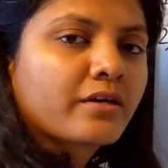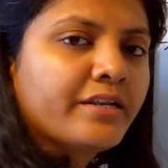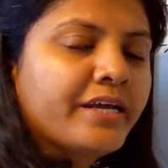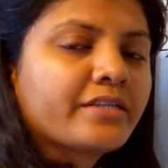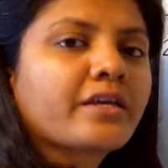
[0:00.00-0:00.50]

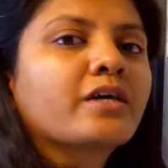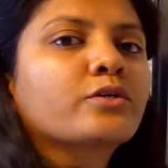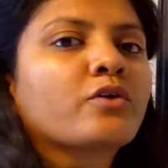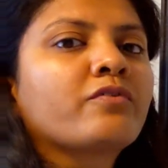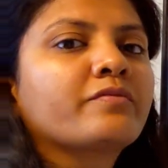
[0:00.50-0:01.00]
clear the
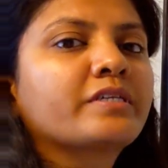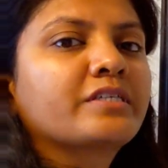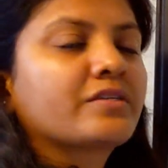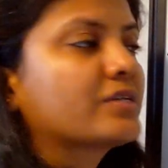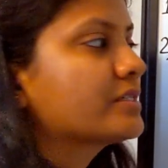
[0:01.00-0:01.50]
cutoff of the
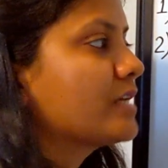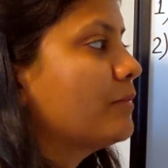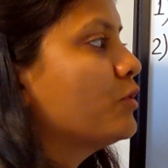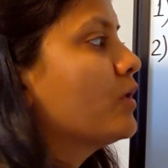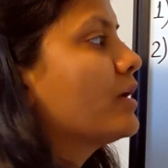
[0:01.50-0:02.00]
JEST
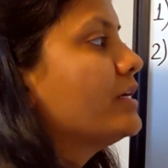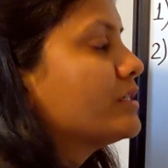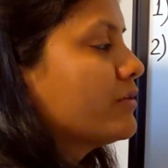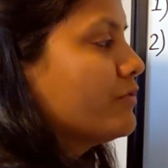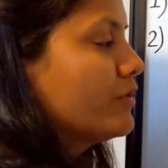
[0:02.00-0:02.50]
exam, you are
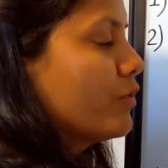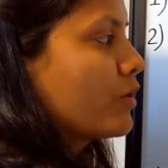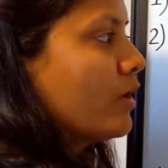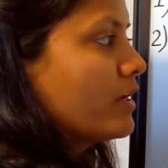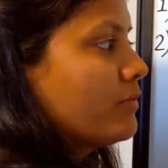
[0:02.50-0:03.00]

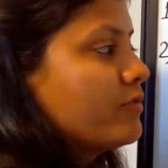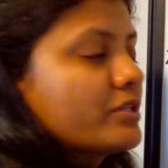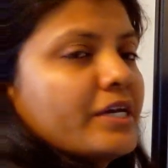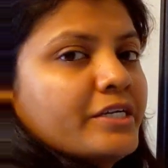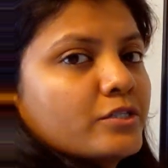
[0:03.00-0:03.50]
called up
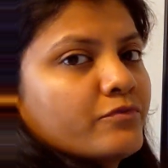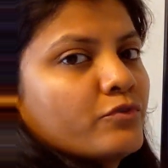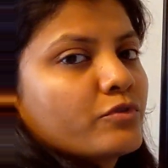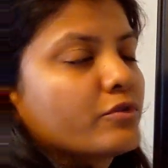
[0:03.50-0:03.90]
for the interview.